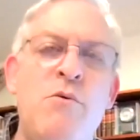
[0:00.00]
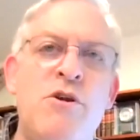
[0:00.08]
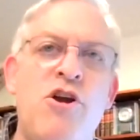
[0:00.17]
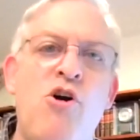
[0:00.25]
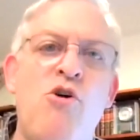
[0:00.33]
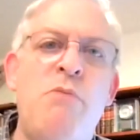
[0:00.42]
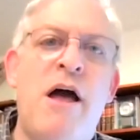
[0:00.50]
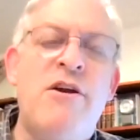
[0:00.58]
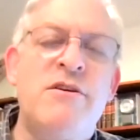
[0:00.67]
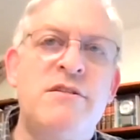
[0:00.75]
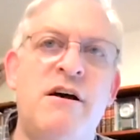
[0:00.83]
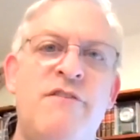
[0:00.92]
We would go
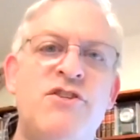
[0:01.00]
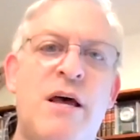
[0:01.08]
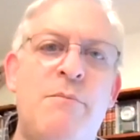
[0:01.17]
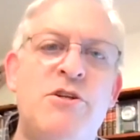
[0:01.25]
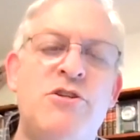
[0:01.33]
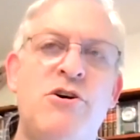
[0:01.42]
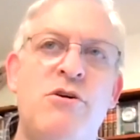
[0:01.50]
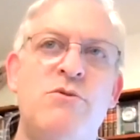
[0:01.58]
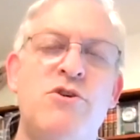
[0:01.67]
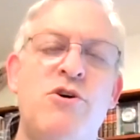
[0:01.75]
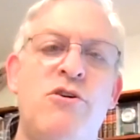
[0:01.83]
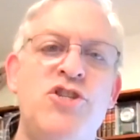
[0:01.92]
by ourselves,
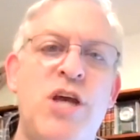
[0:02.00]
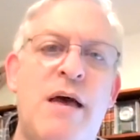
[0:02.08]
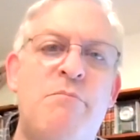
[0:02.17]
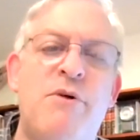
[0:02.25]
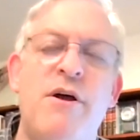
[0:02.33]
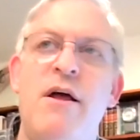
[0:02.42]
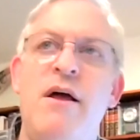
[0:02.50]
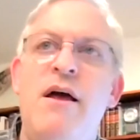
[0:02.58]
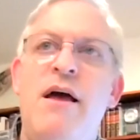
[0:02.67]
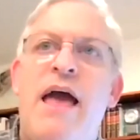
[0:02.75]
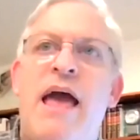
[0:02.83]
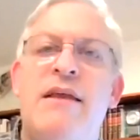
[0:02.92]
Shabbaton. It was called JEP,
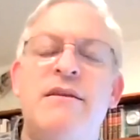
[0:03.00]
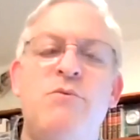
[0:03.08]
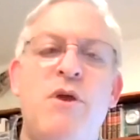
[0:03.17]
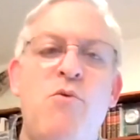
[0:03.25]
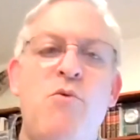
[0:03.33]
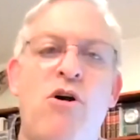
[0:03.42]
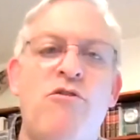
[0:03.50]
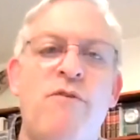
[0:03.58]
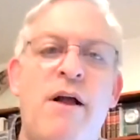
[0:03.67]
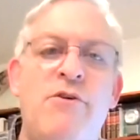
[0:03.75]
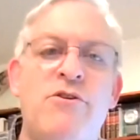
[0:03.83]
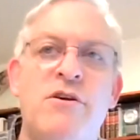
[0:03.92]
and we'd walk
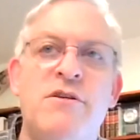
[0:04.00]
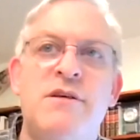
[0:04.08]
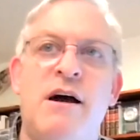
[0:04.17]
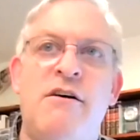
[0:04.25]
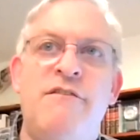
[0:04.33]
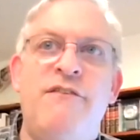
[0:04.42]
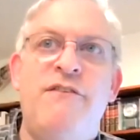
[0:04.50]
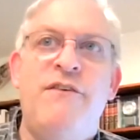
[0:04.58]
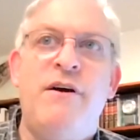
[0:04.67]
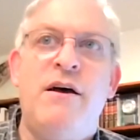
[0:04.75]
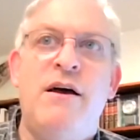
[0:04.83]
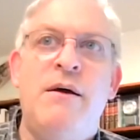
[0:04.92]
around ourselves
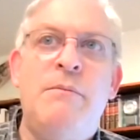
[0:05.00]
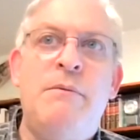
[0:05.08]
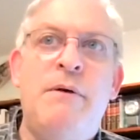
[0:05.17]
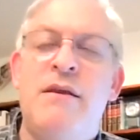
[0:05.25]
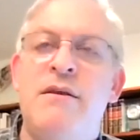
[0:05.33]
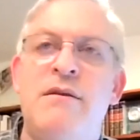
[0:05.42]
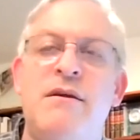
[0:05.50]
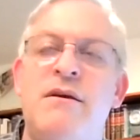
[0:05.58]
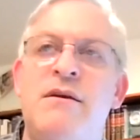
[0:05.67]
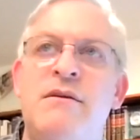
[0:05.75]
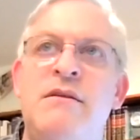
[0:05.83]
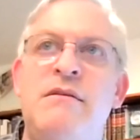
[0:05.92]
uh, and
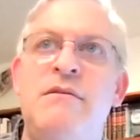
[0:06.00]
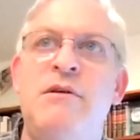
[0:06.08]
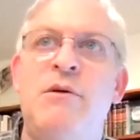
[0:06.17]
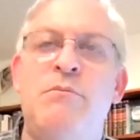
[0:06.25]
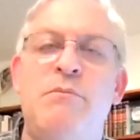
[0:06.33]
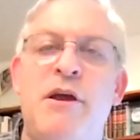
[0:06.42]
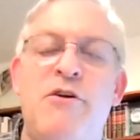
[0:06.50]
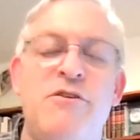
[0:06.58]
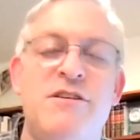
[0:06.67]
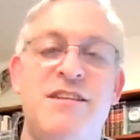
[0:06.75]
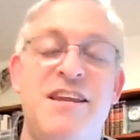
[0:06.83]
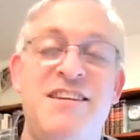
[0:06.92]
uh,
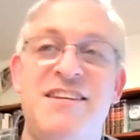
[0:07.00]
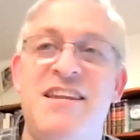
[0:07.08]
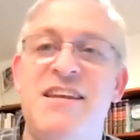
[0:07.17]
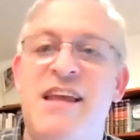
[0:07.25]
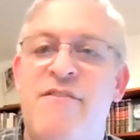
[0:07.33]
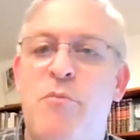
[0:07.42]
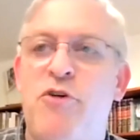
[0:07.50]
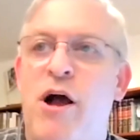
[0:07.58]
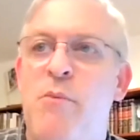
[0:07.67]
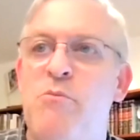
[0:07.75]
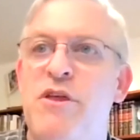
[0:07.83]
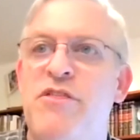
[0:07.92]
parents didn't, didn't have a
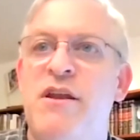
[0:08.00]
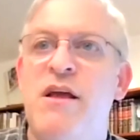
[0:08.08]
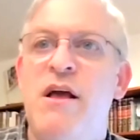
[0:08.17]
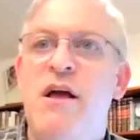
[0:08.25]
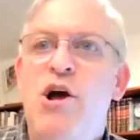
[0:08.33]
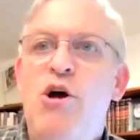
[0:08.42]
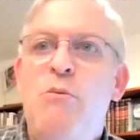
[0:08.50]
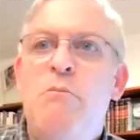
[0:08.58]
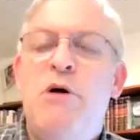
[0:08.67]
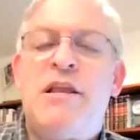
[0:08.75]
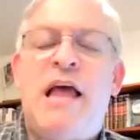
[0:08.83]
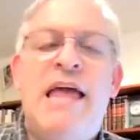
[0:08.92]
problem with it
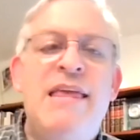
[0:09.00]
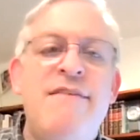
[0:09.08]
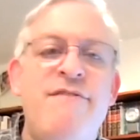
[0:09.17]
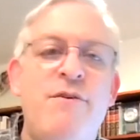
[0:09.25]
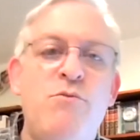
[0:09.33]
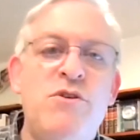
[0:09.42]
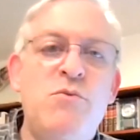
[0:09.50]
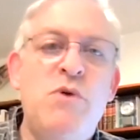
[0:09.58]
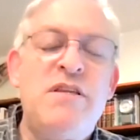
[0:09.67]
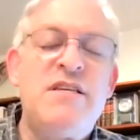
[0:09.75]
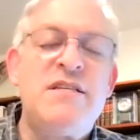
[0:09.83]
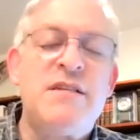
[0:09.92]
but i even was,
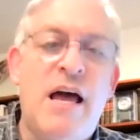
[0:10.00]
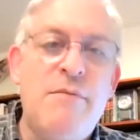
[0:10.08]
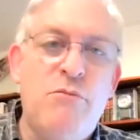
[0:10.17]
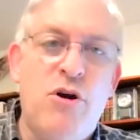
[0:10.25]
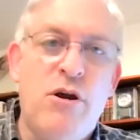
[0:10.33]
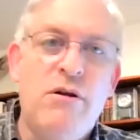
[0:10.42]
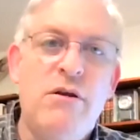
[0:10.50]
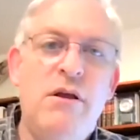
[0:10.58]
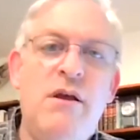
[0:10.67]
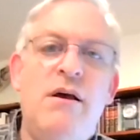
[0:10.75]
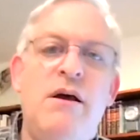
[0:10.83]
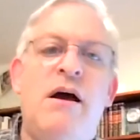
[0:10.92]
went to satmar
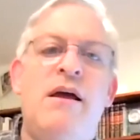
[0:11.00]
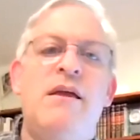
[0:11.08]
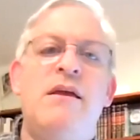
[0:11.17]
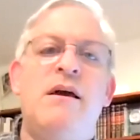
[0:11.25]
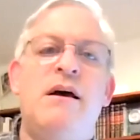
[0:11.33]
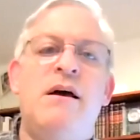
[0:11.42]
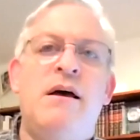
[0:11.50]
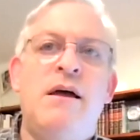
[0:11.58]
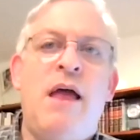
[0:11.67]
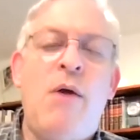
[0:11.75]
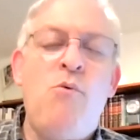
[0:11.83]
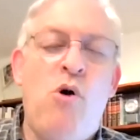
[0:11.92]
I,
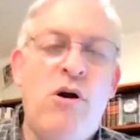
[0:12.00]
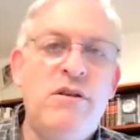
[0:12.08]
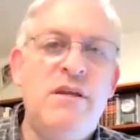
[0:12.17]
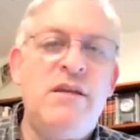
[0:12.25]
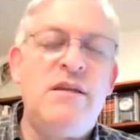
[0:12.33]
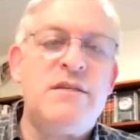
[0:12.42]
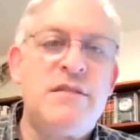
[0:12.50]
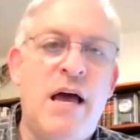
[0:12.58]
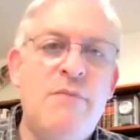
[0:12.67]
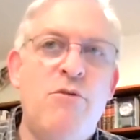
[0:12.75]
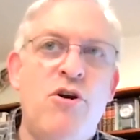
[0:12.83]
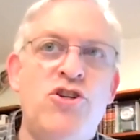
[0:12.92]
uh, I walked in the
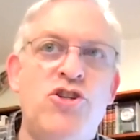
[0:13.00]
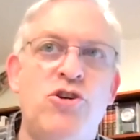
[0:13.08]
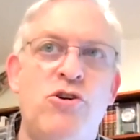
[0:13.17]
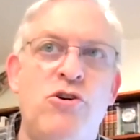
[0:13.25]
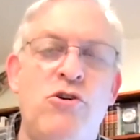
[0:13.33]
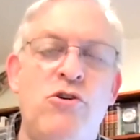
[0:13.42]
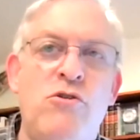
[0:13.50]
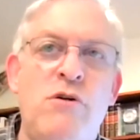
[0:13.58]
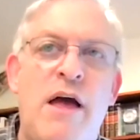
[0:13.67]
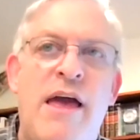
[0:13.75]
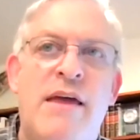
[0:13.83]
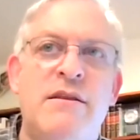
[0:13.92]
Satmar
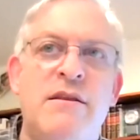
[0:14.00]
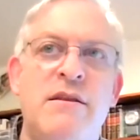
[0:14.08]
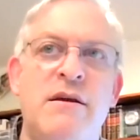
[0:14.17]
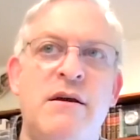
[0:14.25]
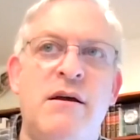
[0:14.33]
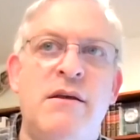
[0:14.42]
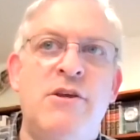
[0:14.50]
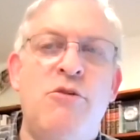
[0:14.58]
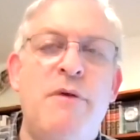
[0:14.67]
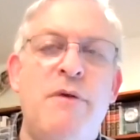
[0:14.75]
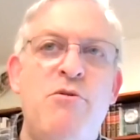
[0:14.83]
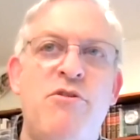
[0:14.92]
shul, and uh,
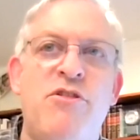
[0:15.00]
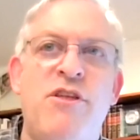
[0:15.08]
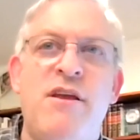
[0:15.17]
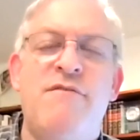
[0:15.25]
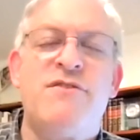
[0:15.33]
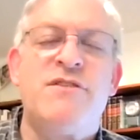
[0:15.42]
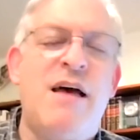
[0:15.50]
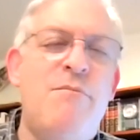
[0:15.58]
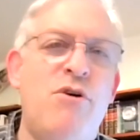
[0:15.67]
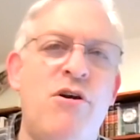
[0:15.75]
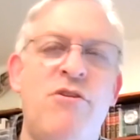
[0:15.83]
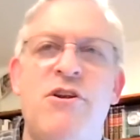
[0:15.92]
you know people think of
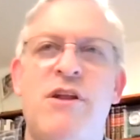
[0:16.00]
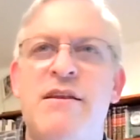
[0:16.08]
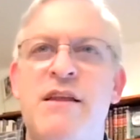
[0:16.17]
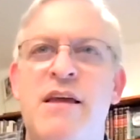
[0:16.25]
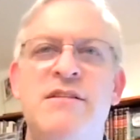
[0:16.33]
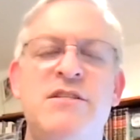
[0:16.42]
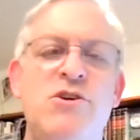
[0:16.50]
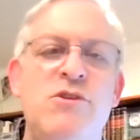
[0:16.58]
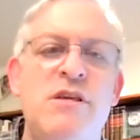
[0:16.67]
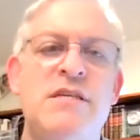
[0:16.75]
Satmar, they're not nice to you.